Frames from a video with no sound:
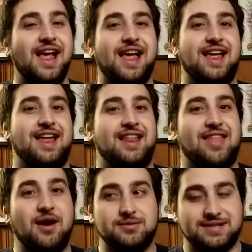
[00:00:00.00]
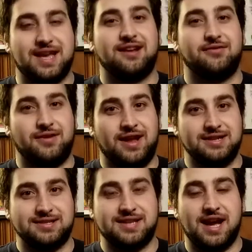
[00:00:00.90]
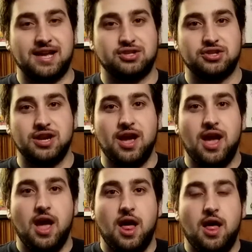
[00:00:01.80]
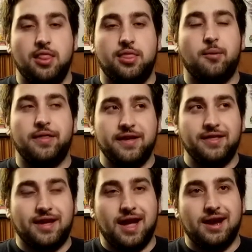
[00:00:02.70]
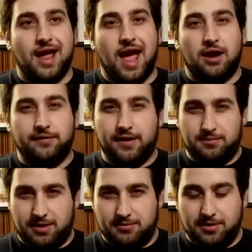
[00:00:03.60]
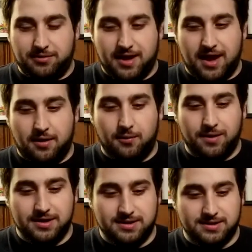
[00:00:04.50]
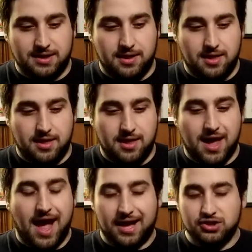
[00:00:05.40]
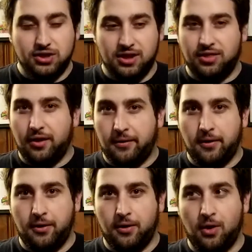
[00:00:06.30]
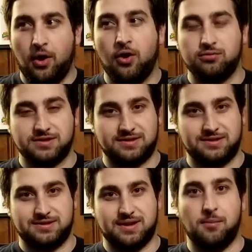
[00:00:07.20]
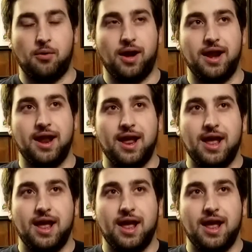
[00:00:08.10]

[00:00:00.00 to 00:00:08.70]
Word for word: And that was kind of a nice touch. The one thing that kind of aggravated me about that was actually the host somewhat.